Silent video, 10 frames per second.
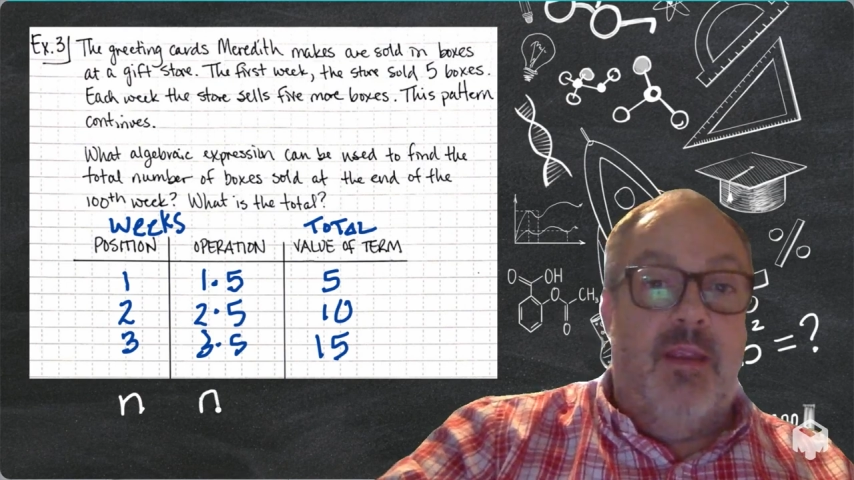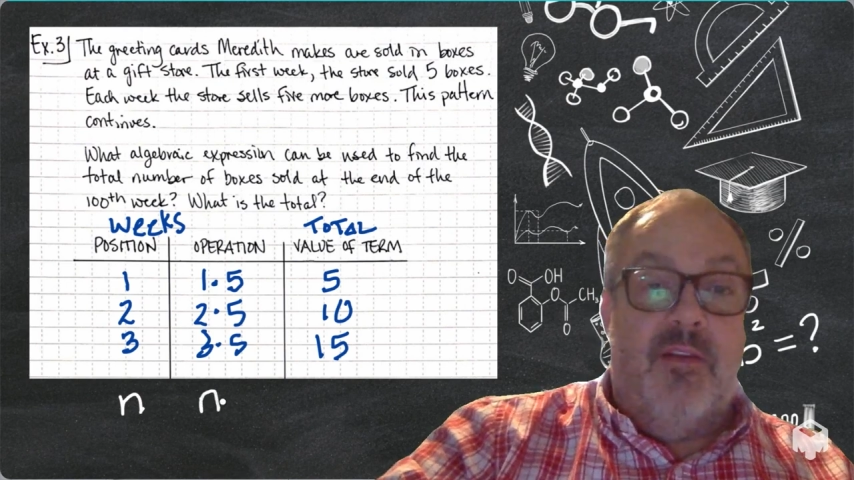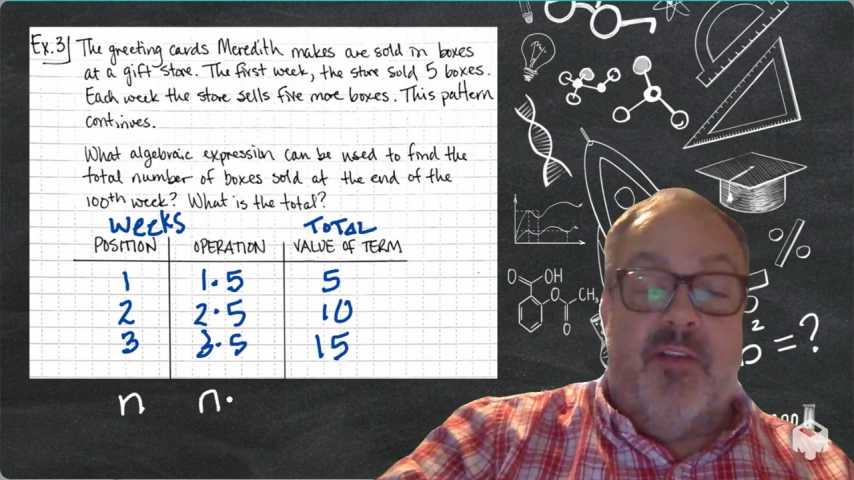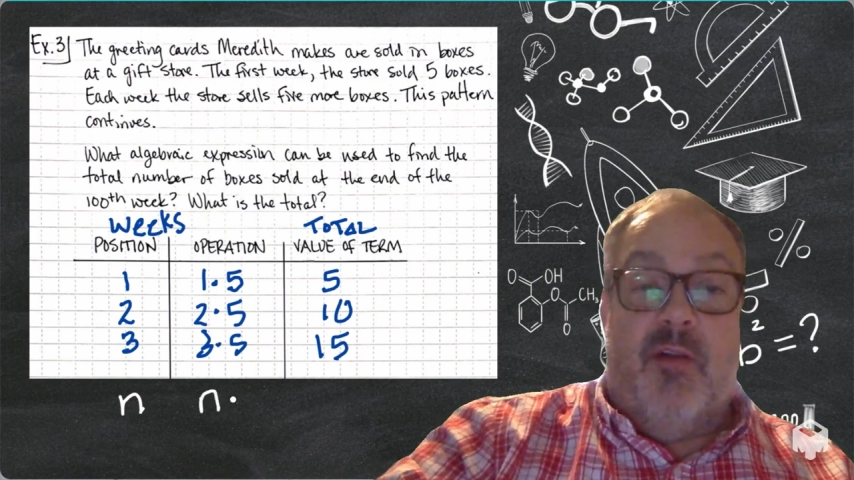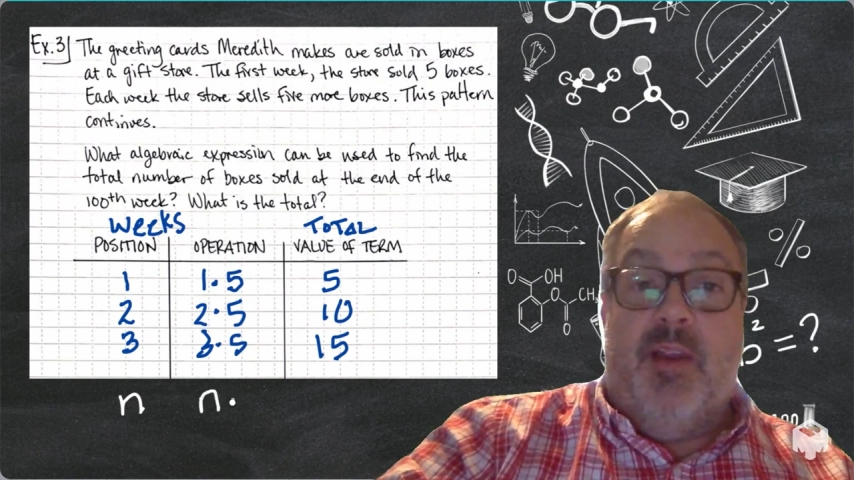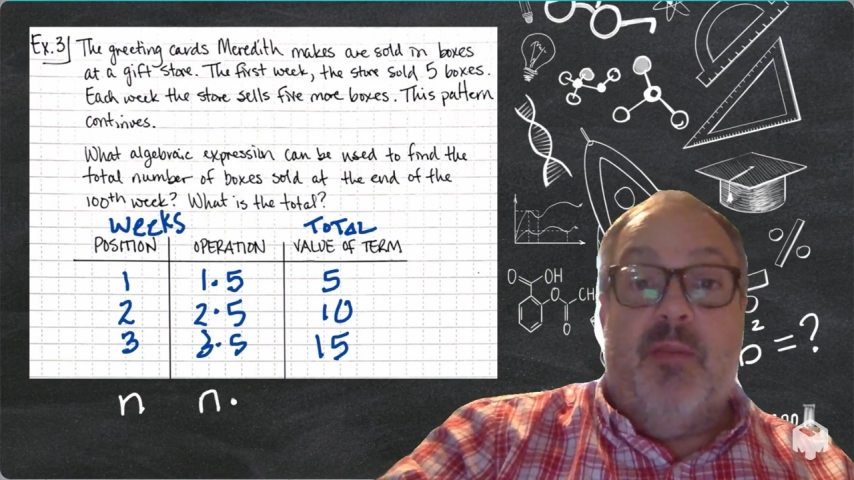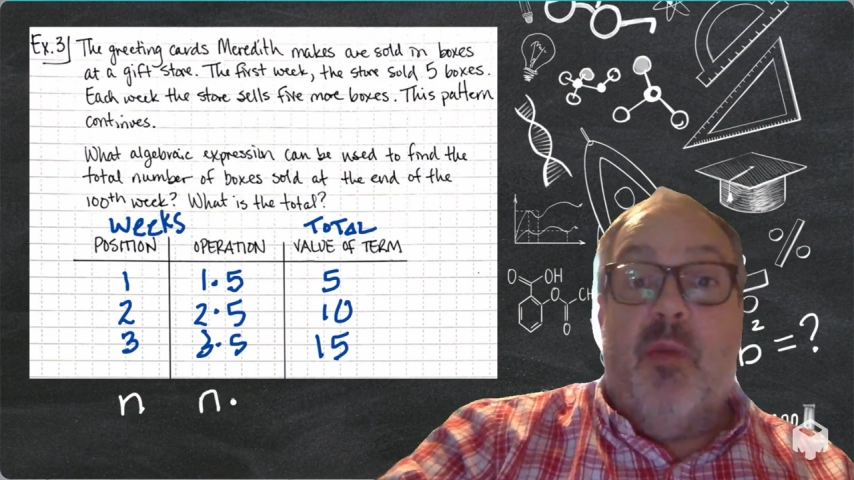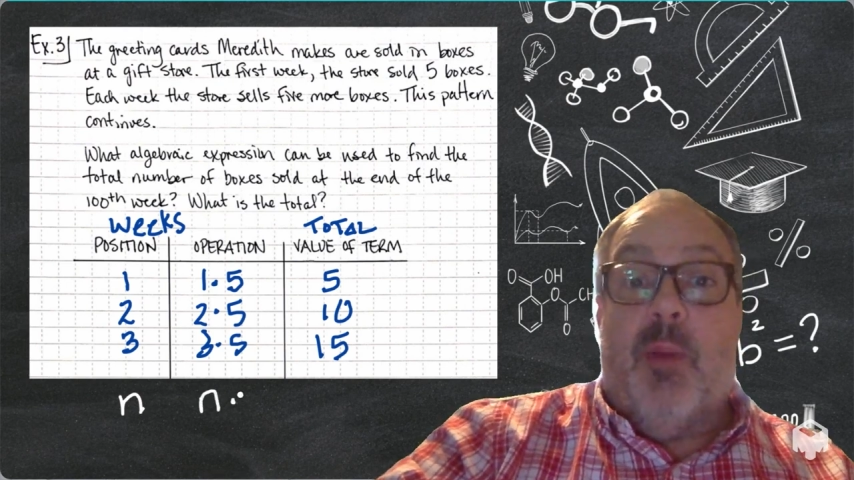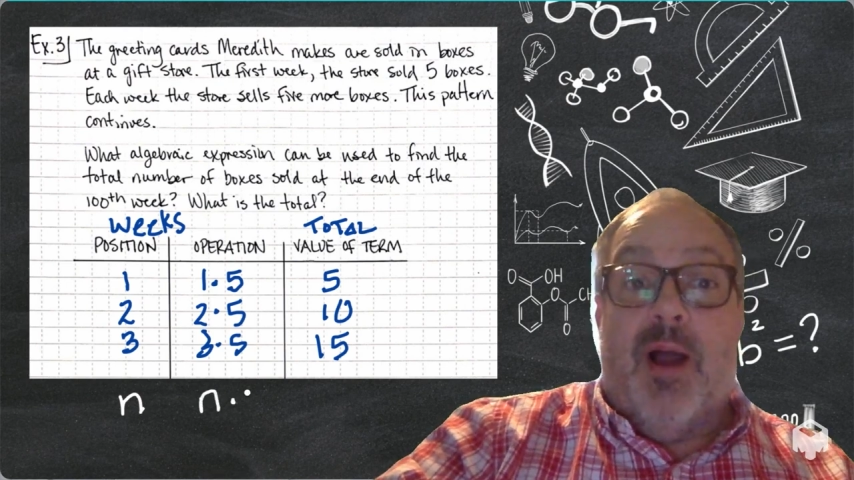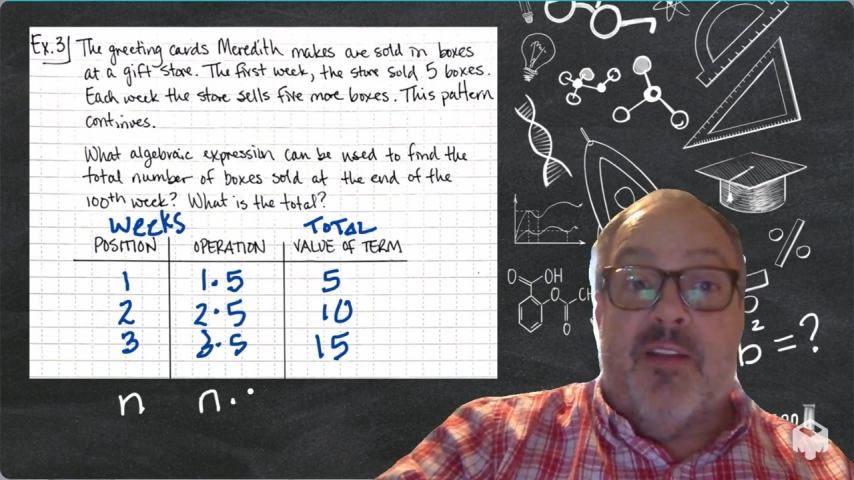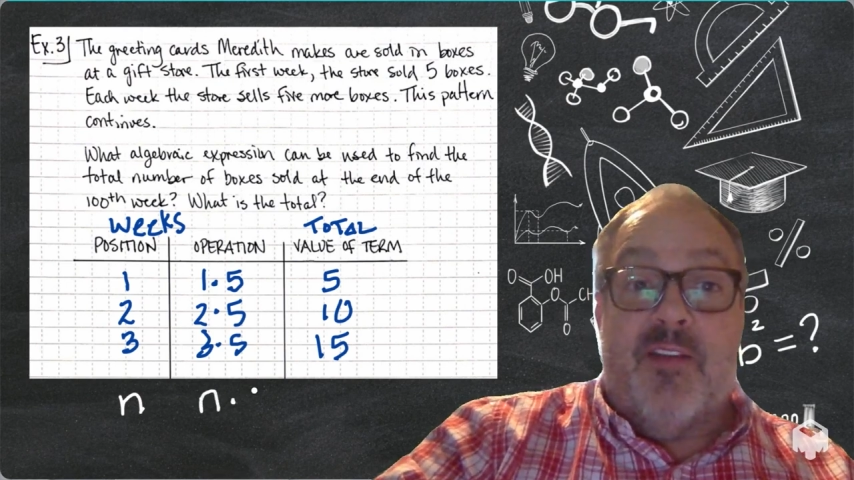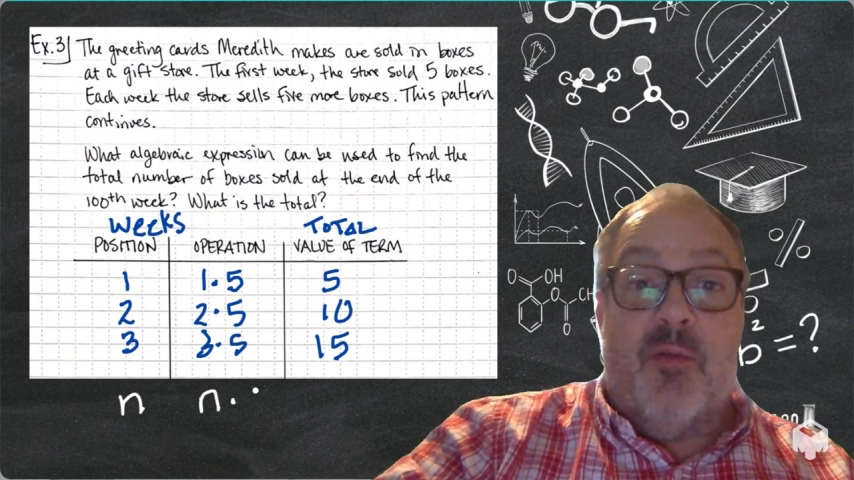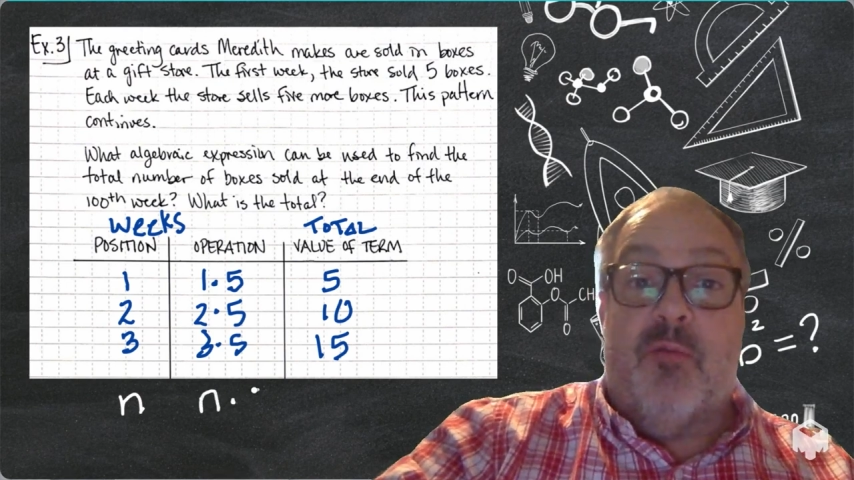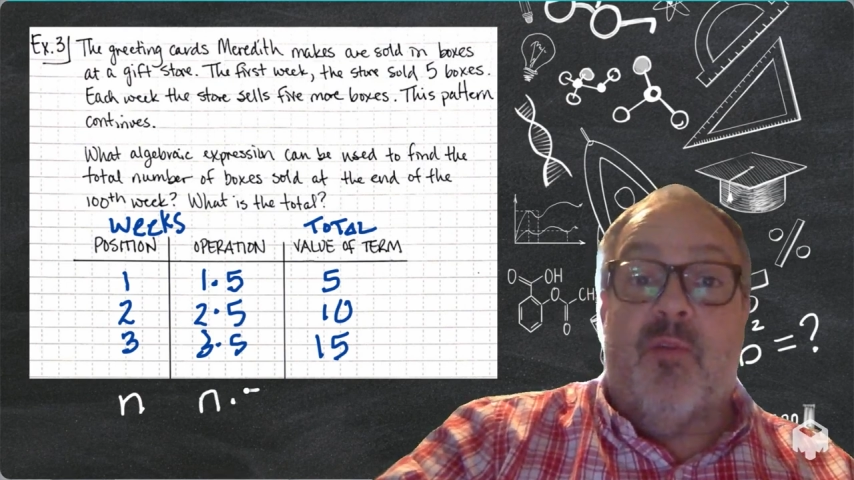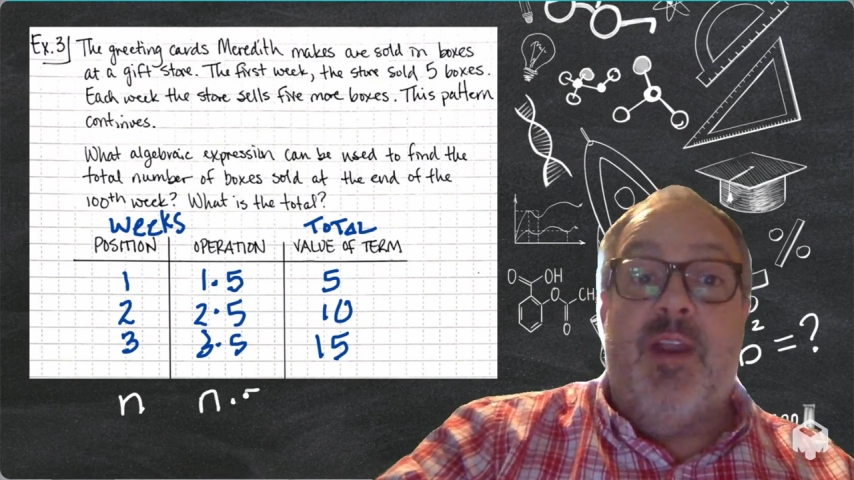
sorry, the box is sold for